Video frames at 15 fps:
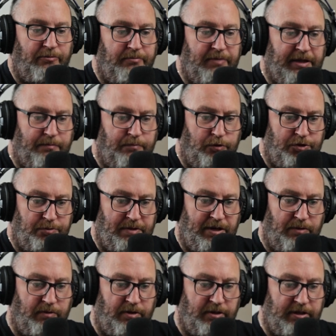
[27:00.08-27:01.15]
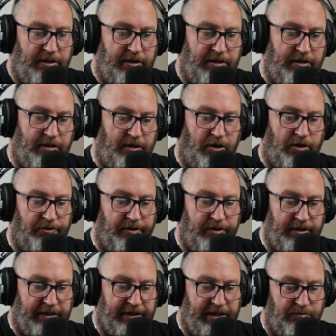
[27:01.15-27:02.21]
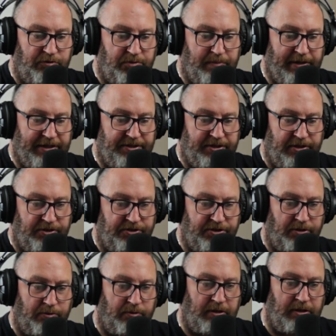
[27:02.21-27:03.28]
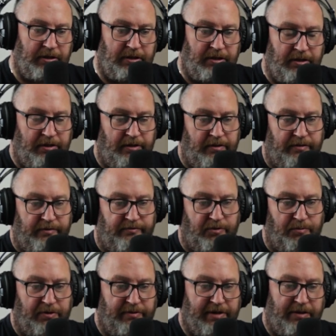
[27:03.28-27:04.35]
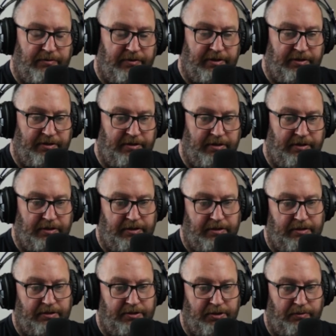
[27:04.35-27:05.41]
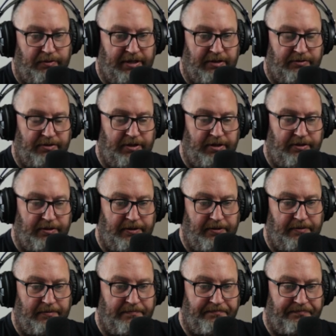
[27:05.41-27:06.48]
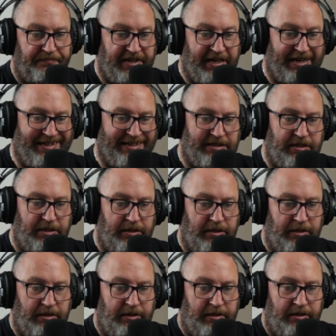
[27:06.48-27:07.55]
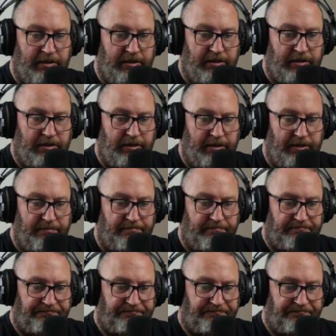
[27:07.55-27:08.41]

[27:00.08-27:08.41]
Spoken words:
me push my work on and get much better. So from around 2008, the